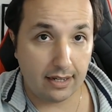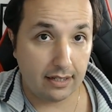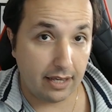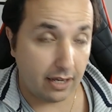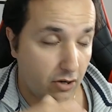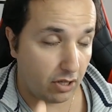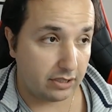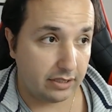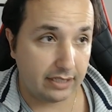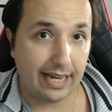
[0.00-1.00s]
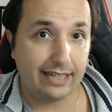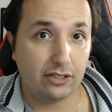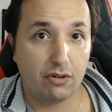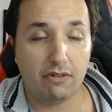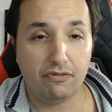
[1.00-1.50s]
he got the
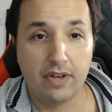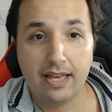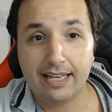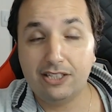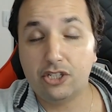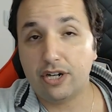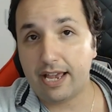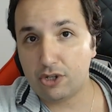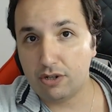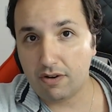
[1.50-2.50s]
title of international